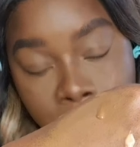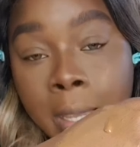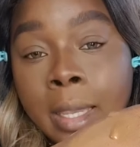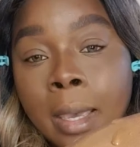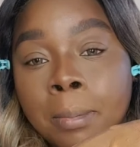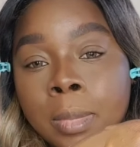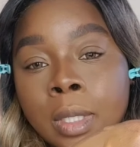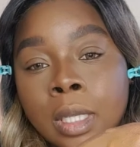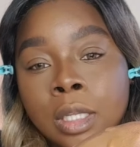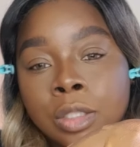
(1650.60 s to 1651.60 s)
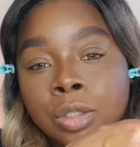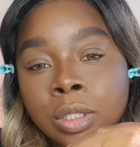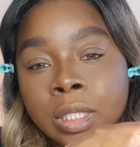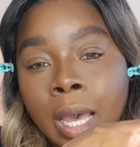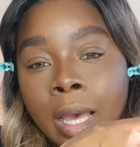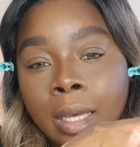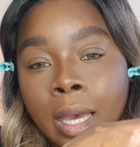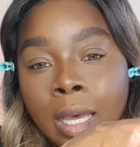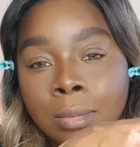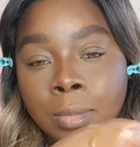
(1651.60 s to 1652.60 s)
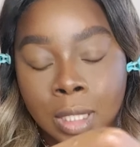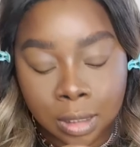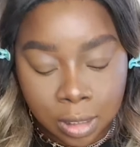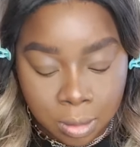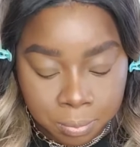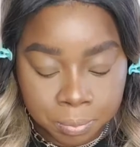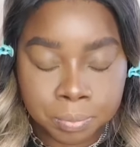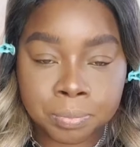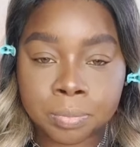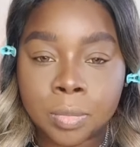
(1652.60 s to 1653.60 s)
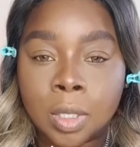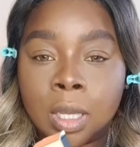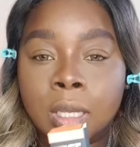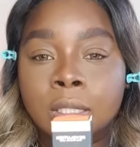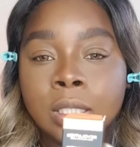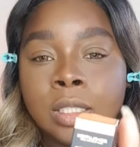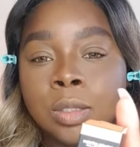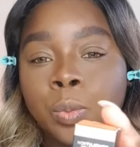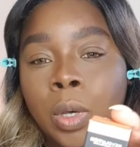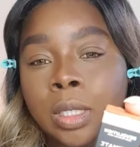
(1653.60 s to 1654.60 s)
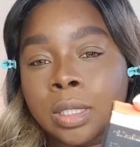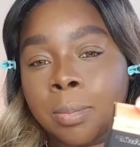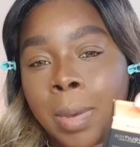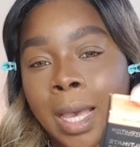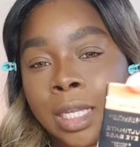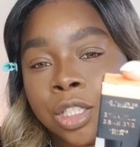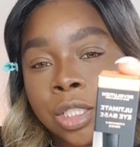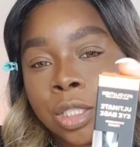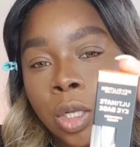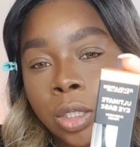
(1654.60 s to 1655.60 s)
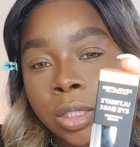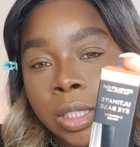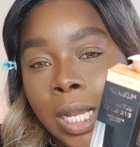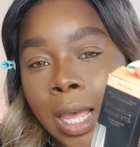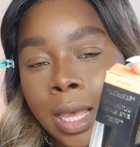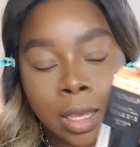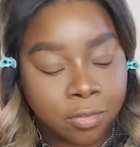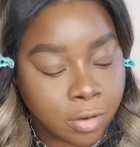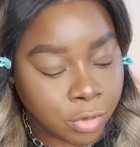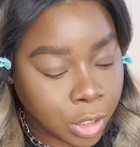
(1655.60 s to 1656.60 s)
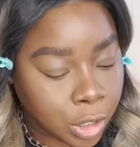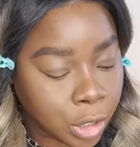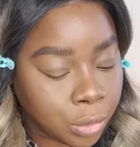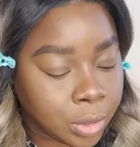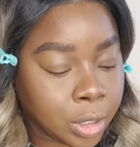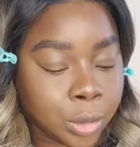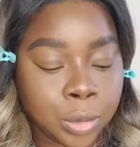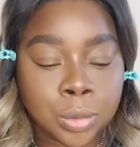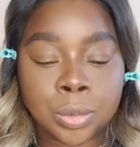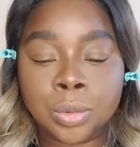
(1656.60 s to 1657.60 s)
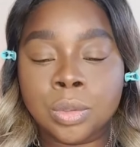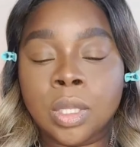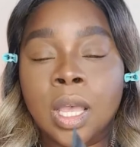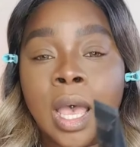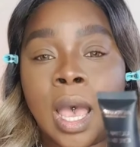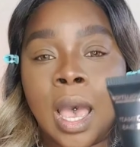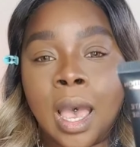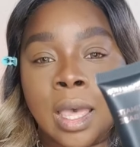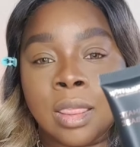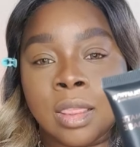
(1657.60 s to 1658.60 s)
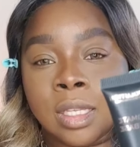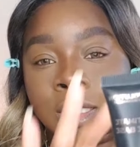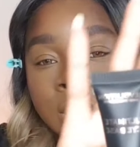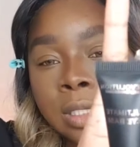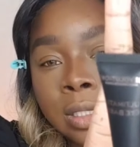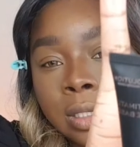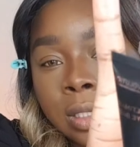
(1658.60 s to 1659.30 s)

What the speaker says: Yep. So dark and medium. This is what the packaging looks like. Very cute and cool. And this is